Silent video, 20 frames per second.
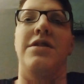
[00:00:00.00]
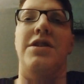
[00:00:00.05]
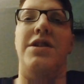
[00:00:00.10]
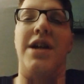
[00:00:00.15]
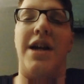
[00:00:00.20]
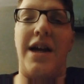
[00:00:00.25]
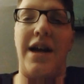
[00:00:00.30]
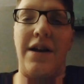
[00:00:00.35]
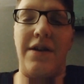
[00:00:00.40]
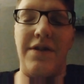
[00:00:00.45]

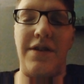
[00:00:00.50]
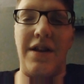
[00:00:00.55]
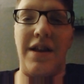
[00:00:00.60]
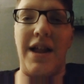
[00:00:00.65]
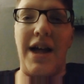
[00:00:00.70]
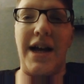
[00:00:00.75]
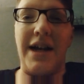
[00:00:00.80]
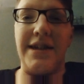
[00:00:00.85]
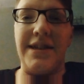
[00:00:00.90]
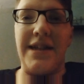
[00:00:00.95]
check out the
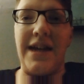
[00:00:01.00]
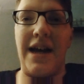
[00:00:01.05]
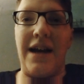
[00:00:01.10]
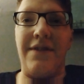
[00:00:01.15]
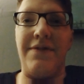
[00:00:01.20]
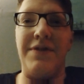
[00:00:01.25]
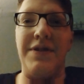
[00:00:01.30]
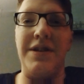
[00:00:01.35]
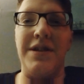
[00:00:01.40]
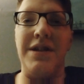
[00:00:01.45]
last
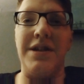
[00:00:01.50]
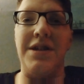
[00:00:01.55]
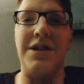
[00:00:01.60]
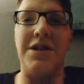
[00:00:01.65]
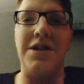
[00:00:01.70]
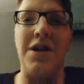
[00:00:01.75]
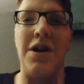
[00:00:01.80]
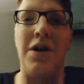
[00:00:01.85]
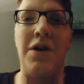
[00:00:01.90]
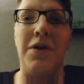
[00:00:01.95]
half of this
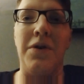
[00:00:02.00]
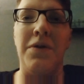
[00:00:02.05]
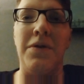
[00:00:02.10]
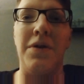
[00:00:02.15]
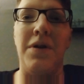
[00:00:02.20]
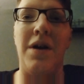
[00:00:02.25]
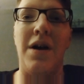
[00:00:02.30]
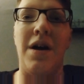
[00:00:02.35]
show.